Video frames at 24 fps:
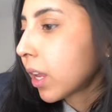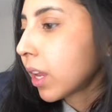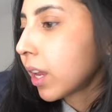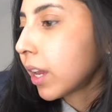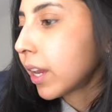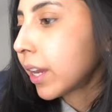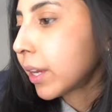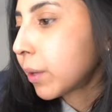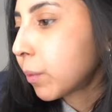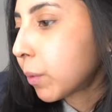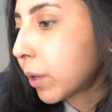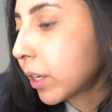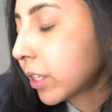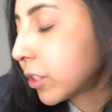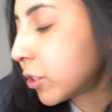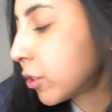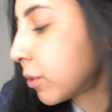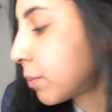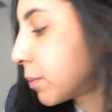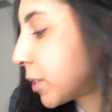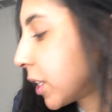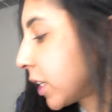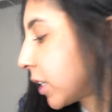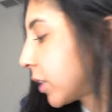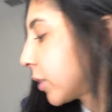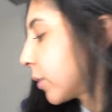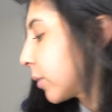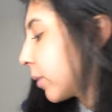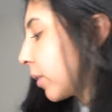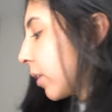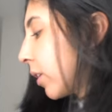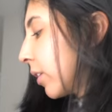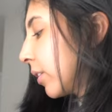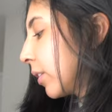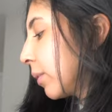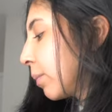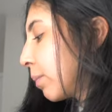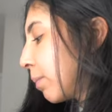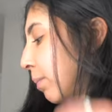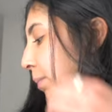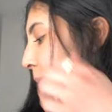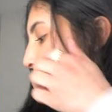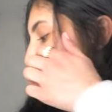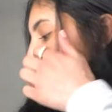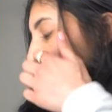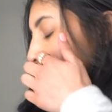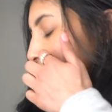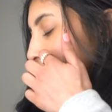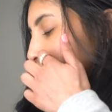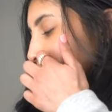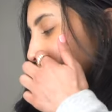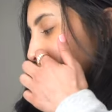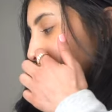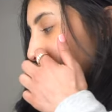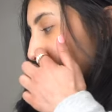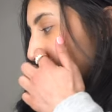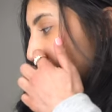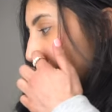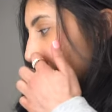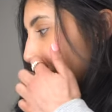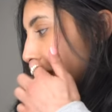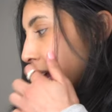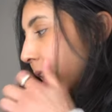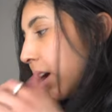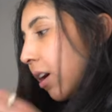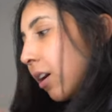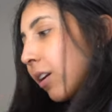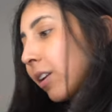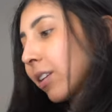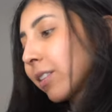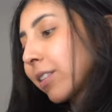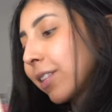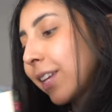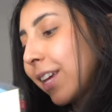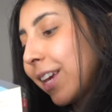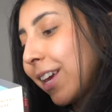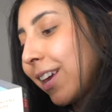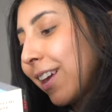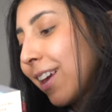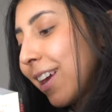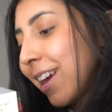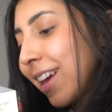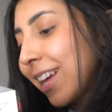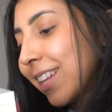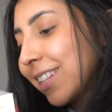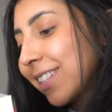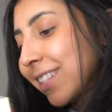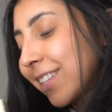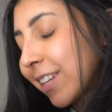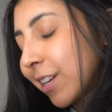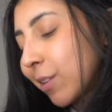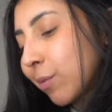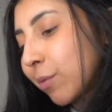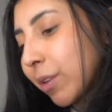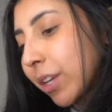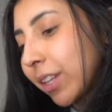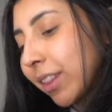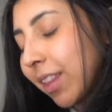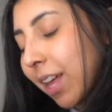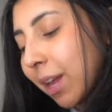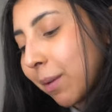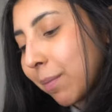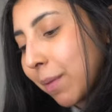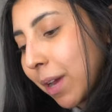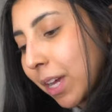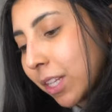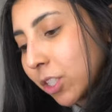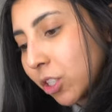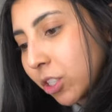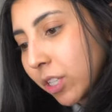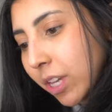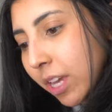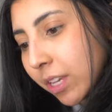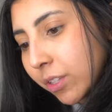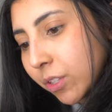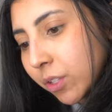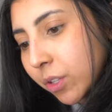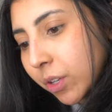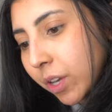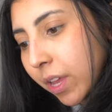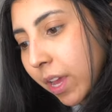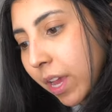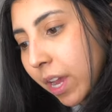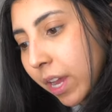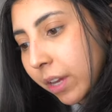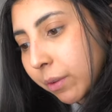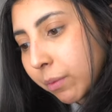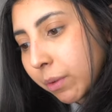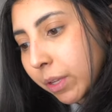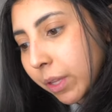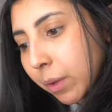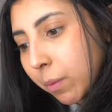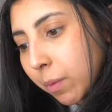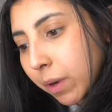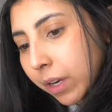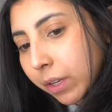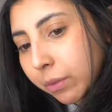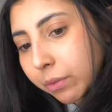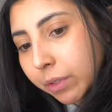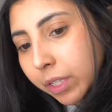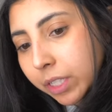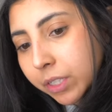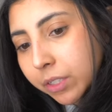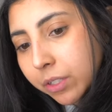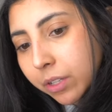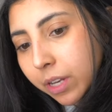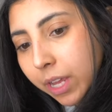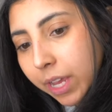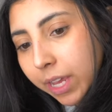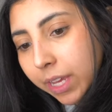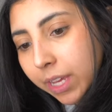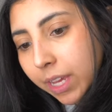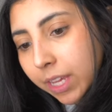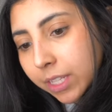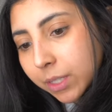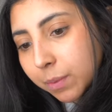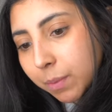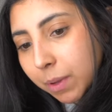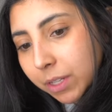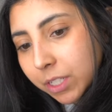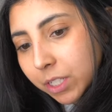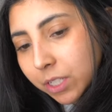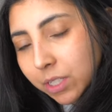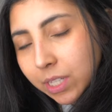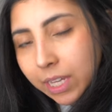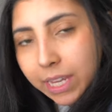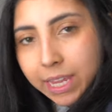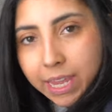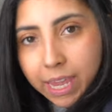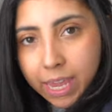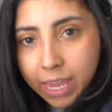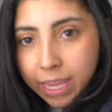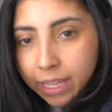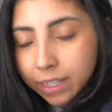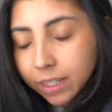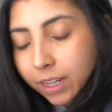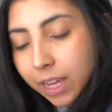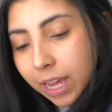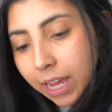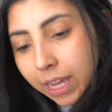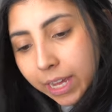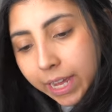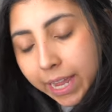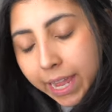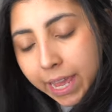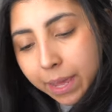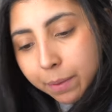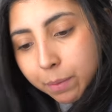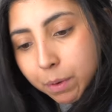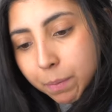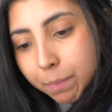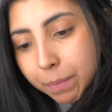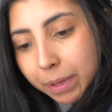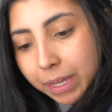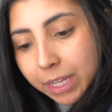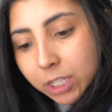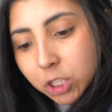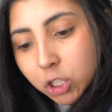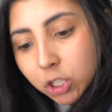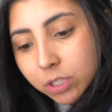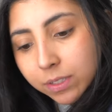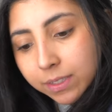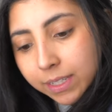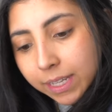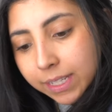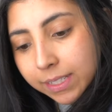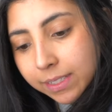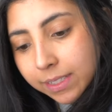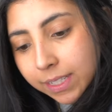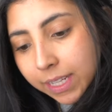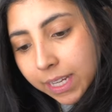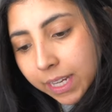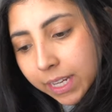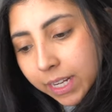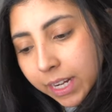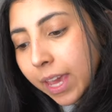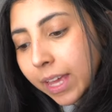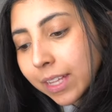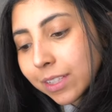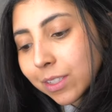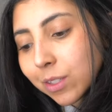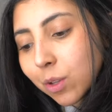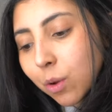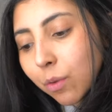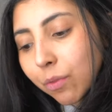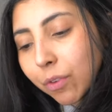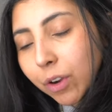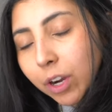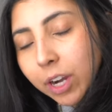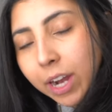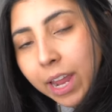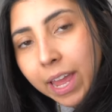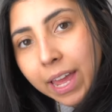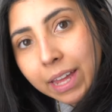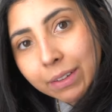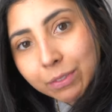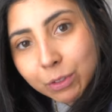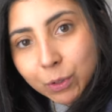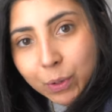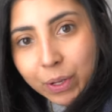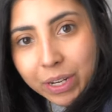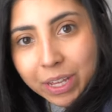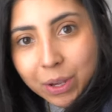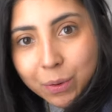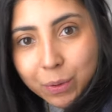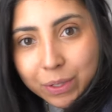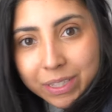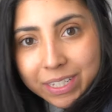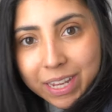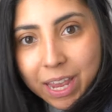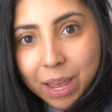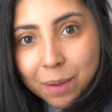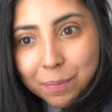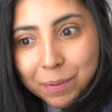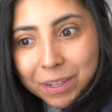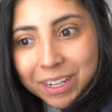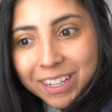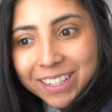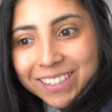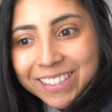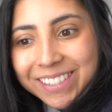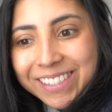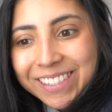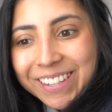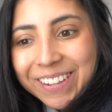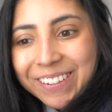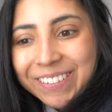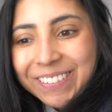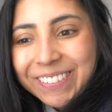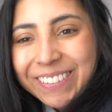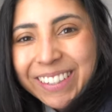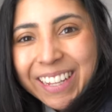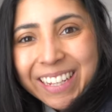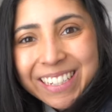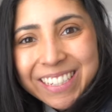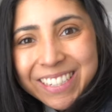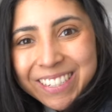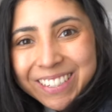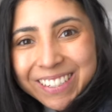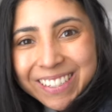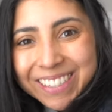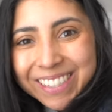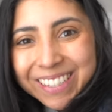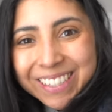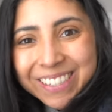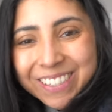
I wanted to update you on the book. I honestly didn't read that much yesterday. I really want to read today as much as I can. I am on page sixteen and so far I have no idea what's happening, so let's just